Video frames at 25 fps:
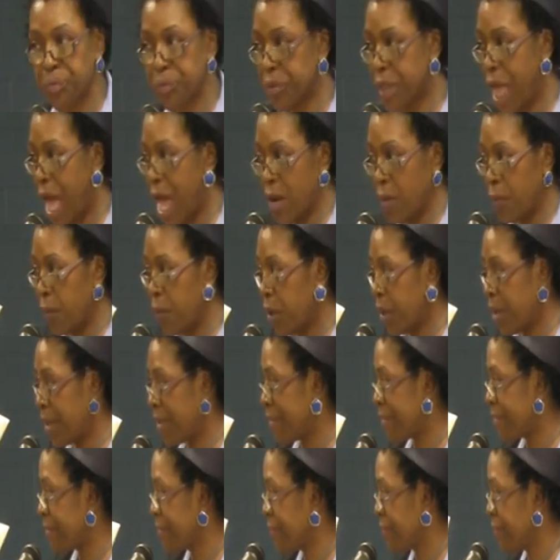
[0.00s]
Not a
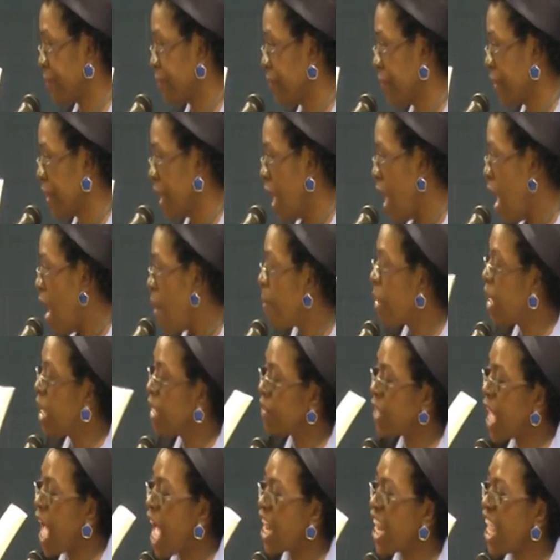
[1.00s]
one. But
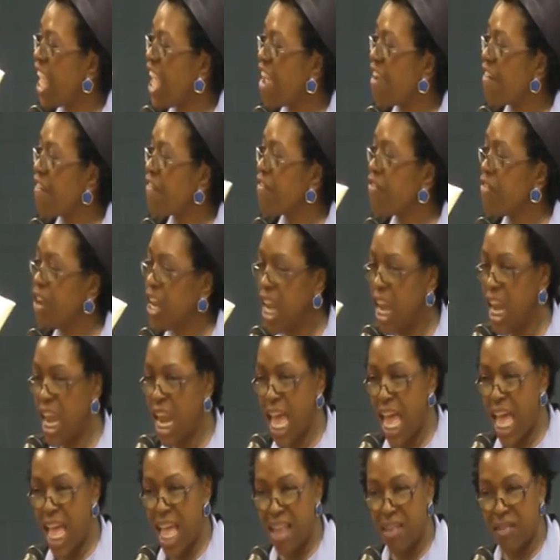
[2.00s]
it's got every
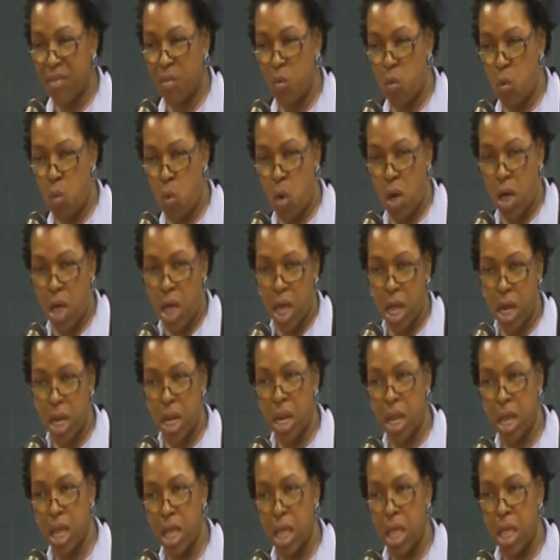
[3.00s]
last one
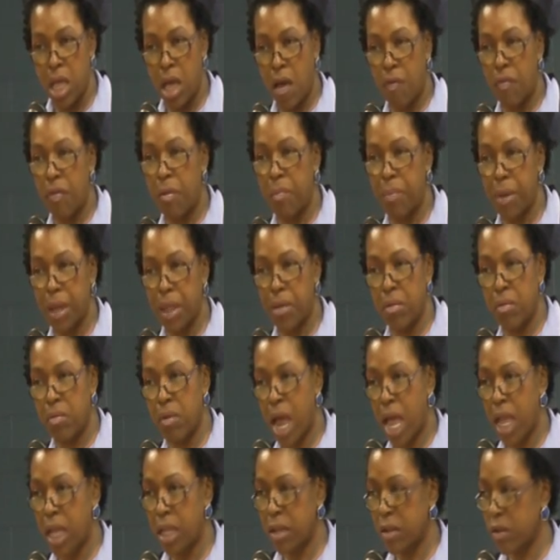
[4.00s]
of the Bill of
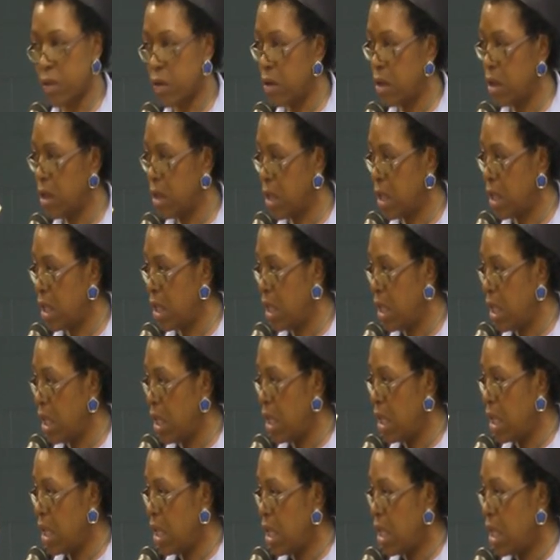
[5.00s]
Rights.
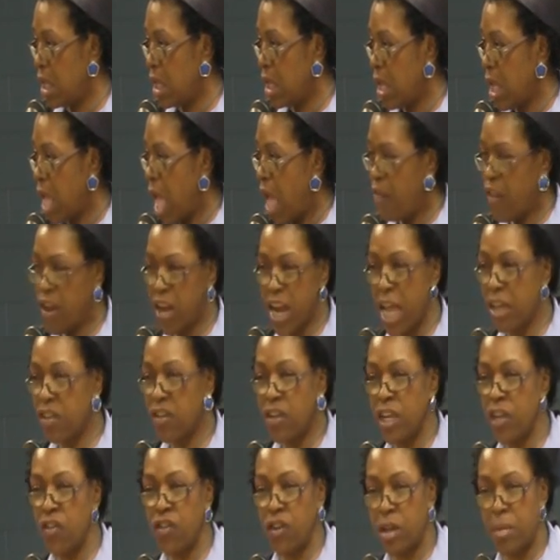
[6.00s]
And they're not
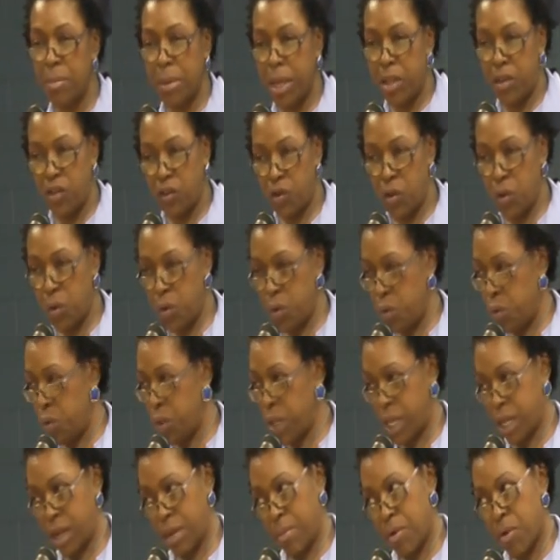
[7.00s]
teaching them in the
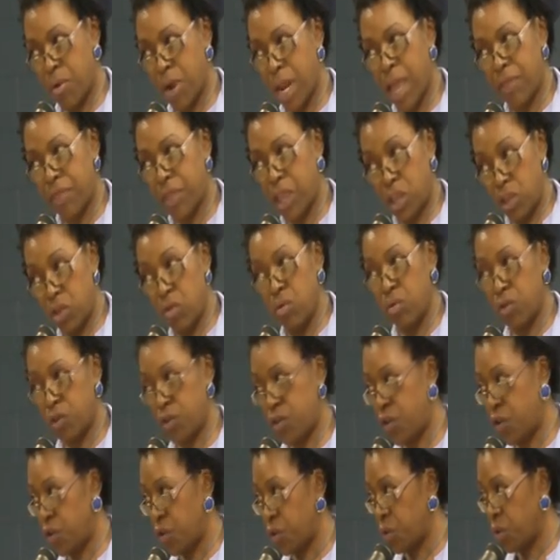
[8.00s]
school anymore like they
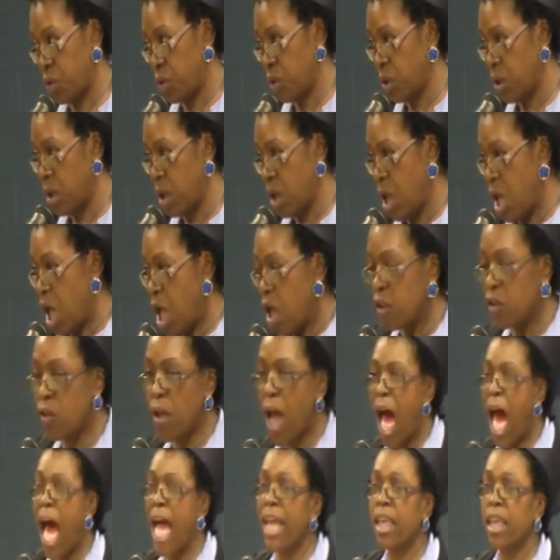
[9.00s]
used to. So
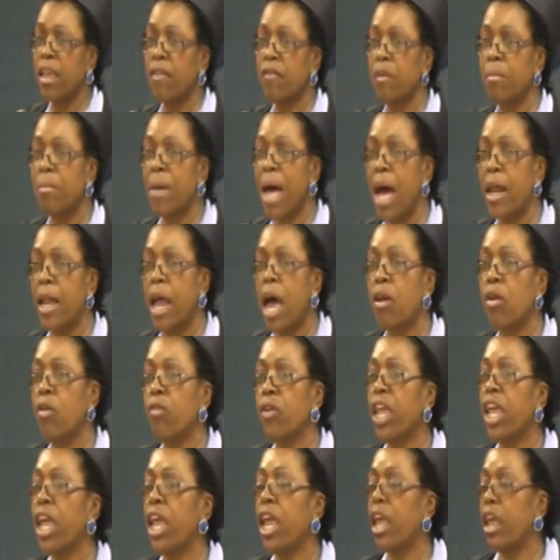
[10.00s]
I give them out. I
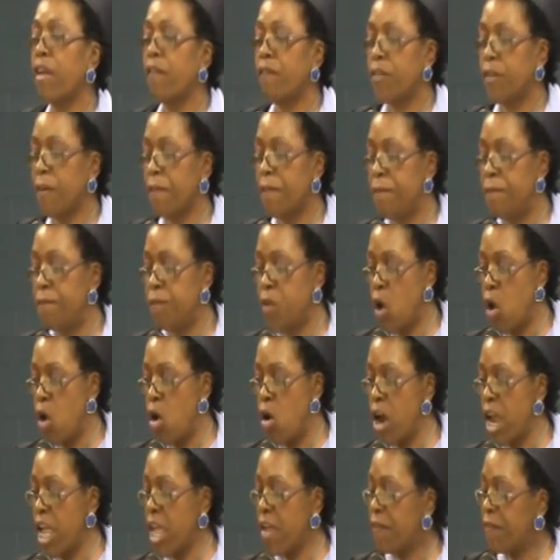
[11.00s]
don't care if you're
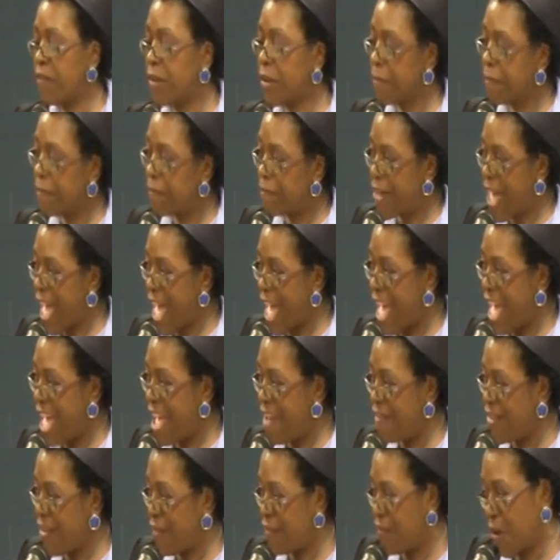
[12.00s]
4, if you're
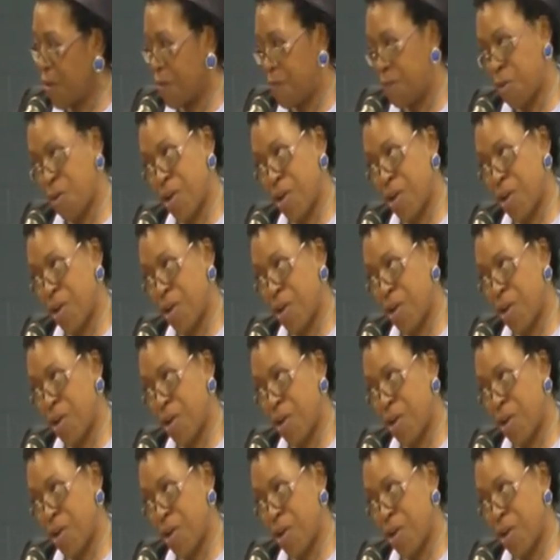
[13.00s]
5, if you're